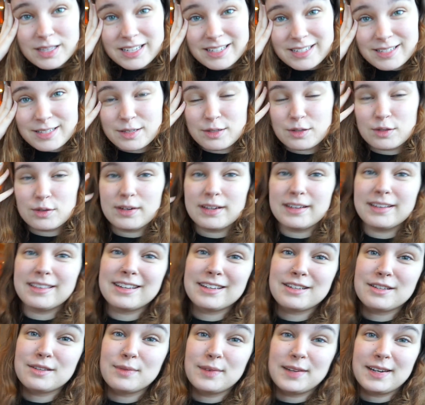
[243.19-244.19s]
that's the story.
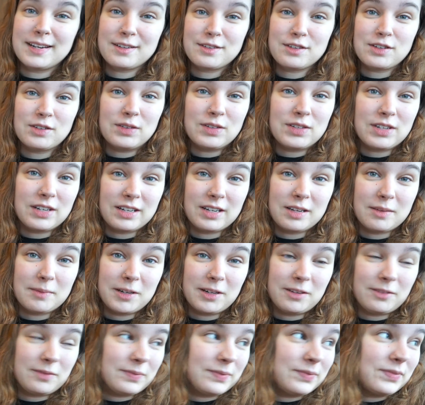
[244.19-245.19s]
That's what Ashley was talking
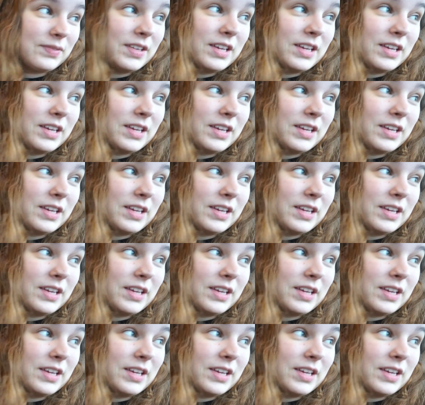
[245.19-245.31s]
about.